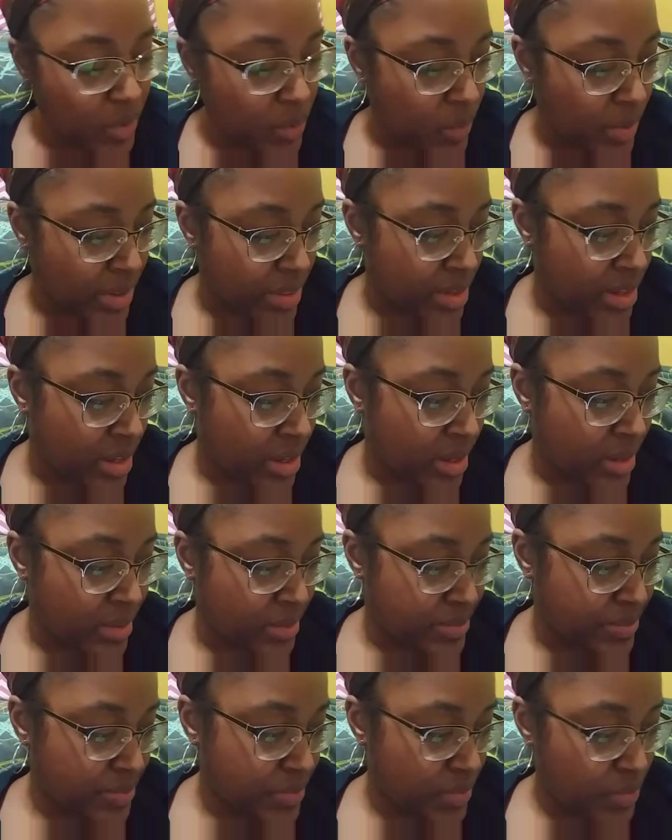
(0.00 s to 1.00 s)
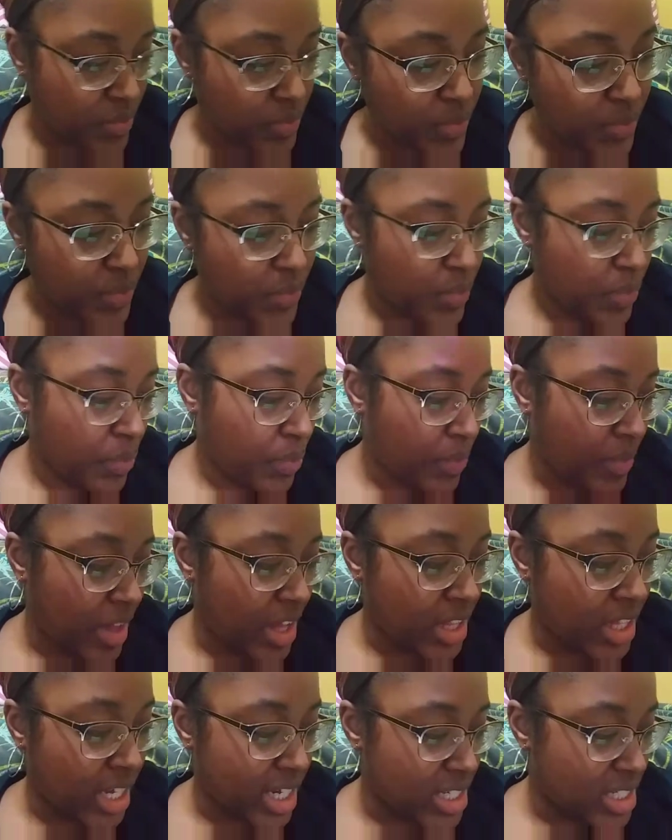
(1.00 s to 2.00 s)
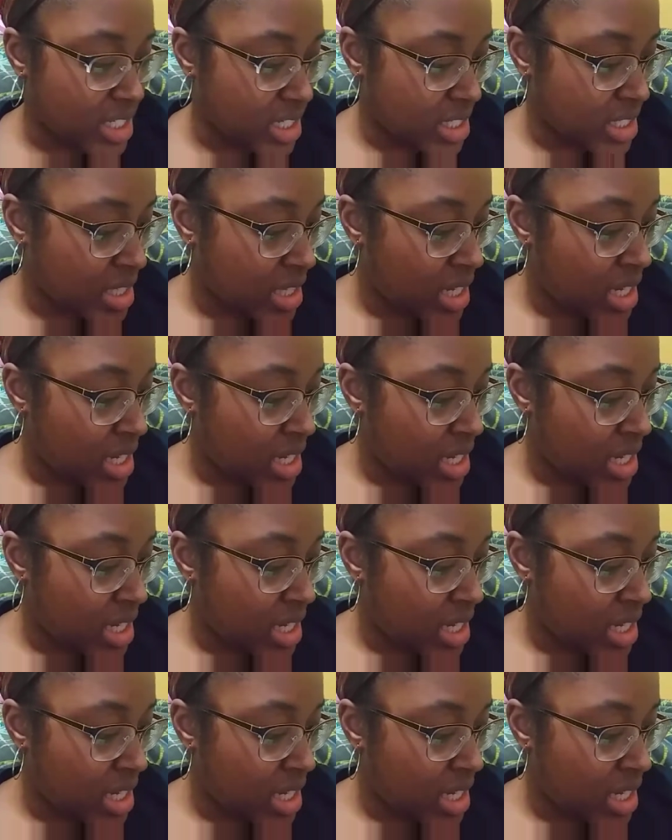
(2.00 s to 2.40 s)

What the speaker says: with Alexa.